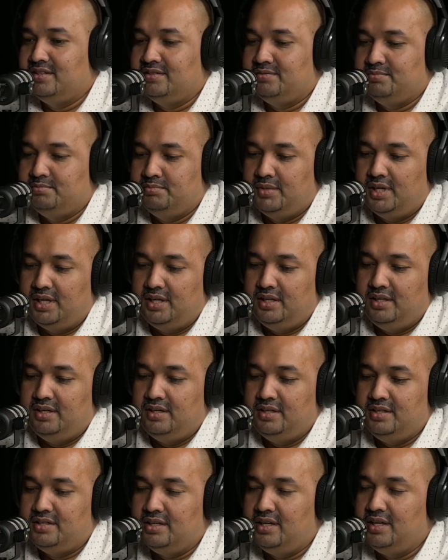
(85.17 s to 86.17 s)
My
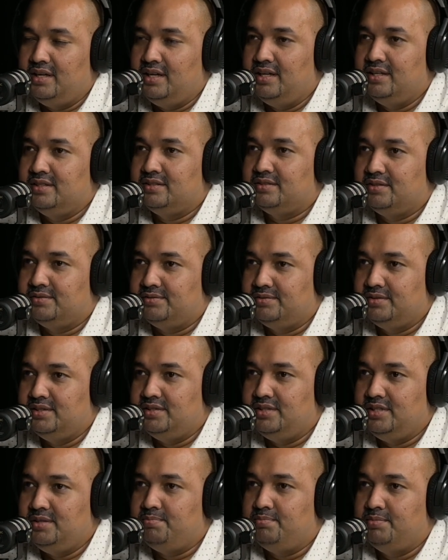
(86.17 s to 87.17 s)
initial days of the
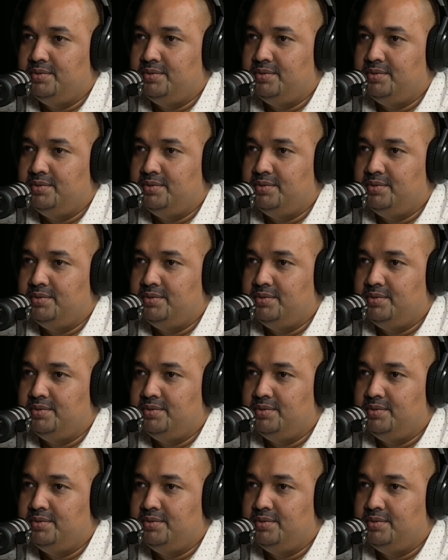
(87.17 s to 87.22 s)
Jeep